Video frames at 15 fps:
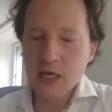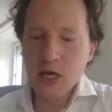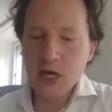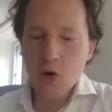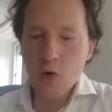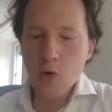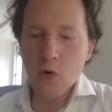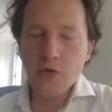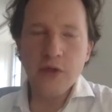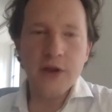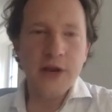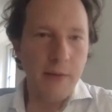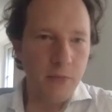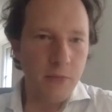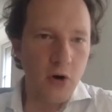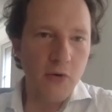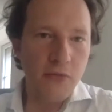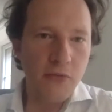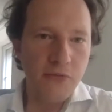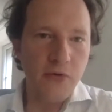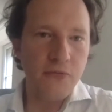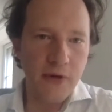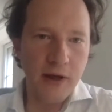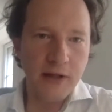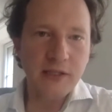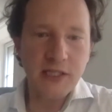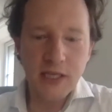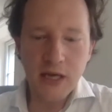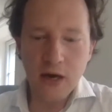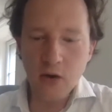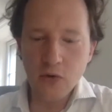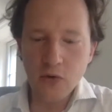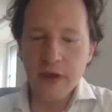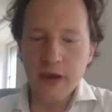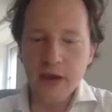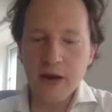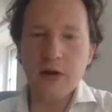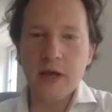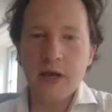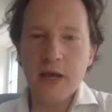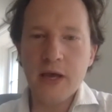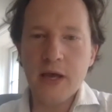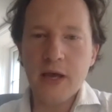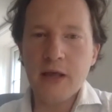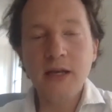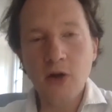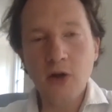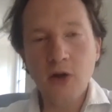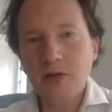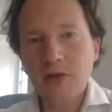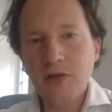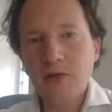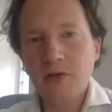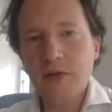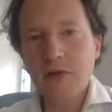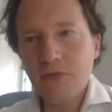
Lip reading: or the number of funds out there, and also the different